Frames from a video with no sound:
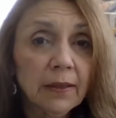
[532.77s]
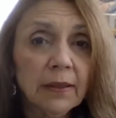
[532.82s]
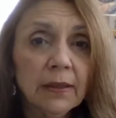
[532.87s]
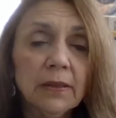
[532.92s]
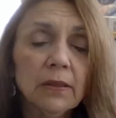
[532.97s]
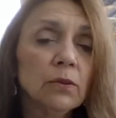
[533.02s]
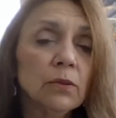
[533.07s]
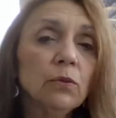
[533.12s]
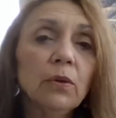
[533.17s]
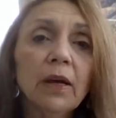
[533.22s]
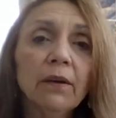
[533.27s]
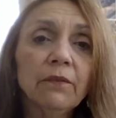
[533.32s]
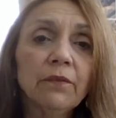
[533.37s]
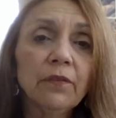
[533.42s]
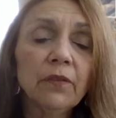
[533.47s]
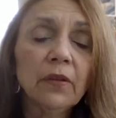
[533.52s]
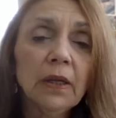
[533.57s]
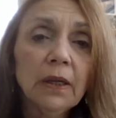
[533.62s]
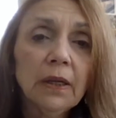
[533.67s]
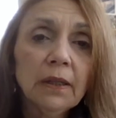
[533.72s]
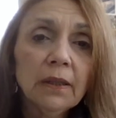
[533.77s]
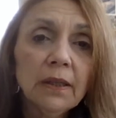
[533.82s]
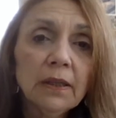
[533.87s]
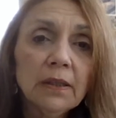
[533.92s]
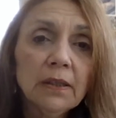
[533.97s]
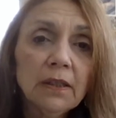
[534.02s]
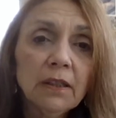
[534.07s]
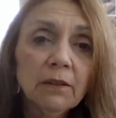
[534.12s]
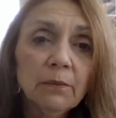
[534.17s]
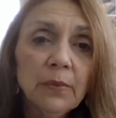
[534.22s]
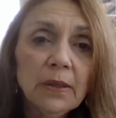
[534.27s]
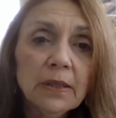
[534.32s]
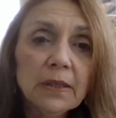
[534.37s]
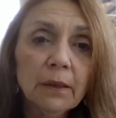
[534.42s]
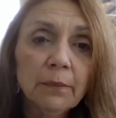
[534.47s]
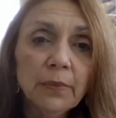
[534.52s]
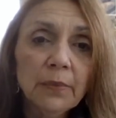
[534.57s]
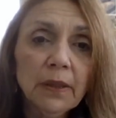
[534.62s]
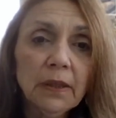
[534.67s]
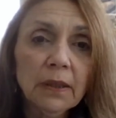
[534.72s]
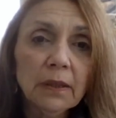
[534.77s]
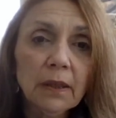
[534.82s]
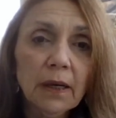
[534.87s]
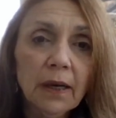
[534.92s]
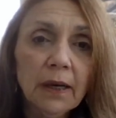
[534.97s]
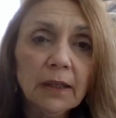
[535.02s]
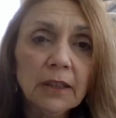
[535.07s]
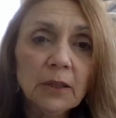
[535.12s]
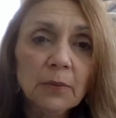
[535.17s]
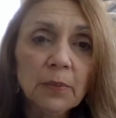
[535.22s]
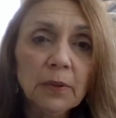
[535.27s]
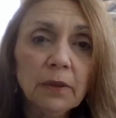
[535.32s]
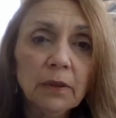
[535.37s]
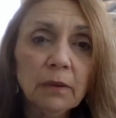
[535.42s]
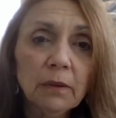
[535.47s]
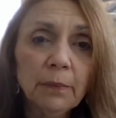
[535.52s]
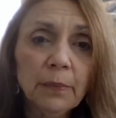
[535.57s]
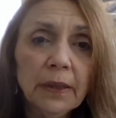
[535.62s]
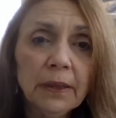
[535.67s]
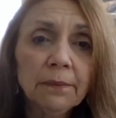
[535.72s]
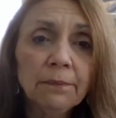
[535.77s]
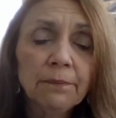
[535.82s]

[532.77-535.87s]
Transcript: They did give me something in the hospital, but